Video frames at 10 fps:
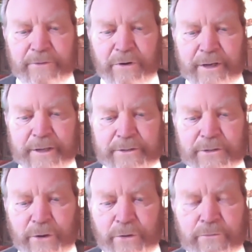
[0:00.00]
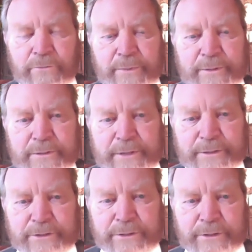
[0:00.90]
for his own
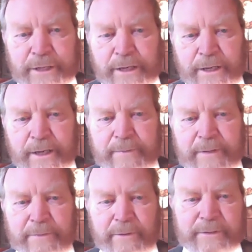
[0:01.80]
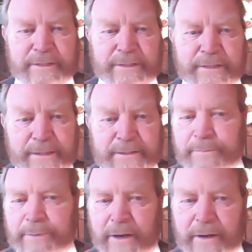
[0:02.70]
possession, a people set
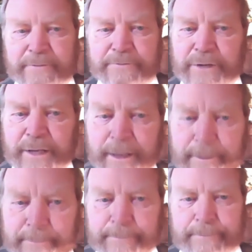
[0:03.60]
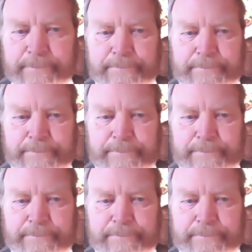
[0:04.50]
apart for him.